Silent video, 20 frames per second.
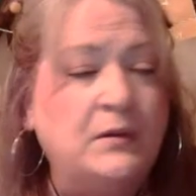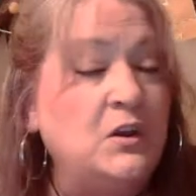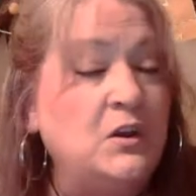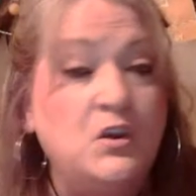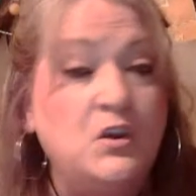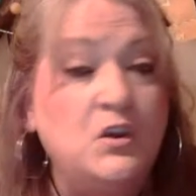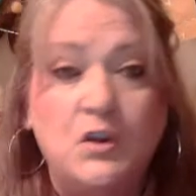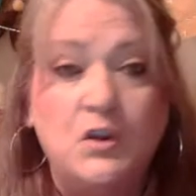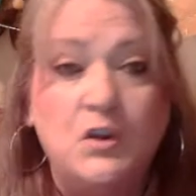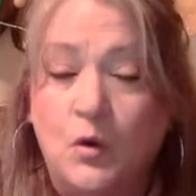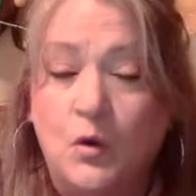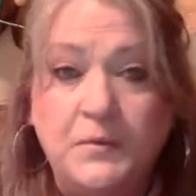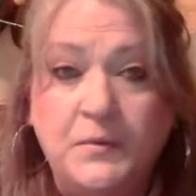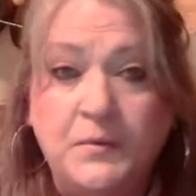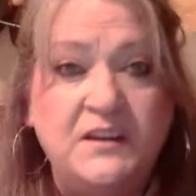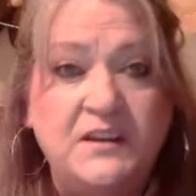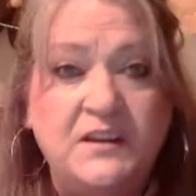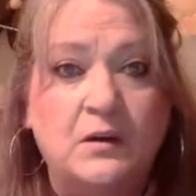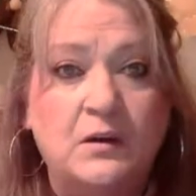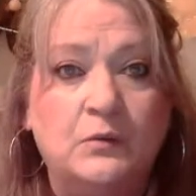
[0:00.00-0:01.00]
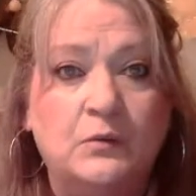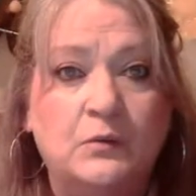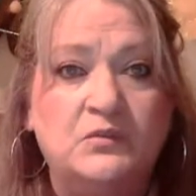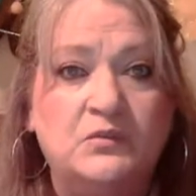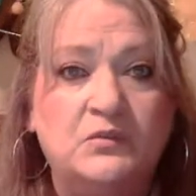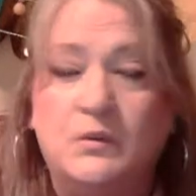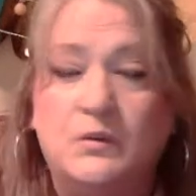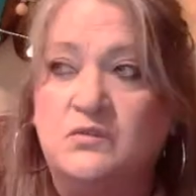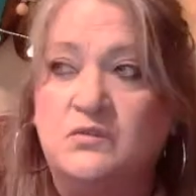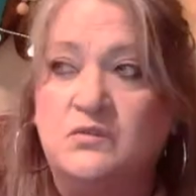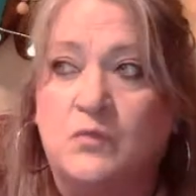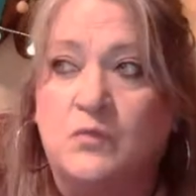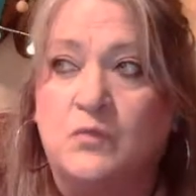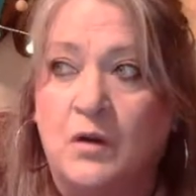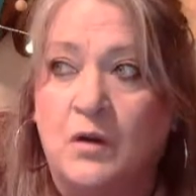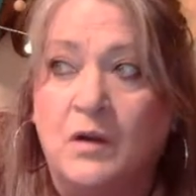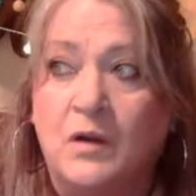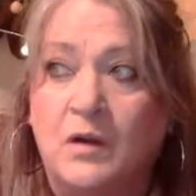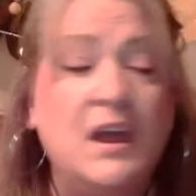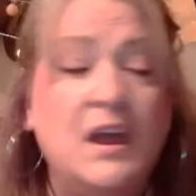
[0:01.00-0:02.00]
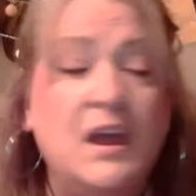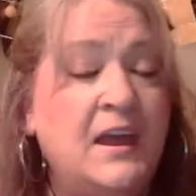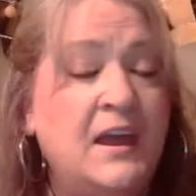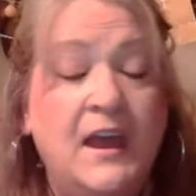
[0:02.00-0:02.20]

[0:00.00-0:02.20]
it nobody knows what's wrong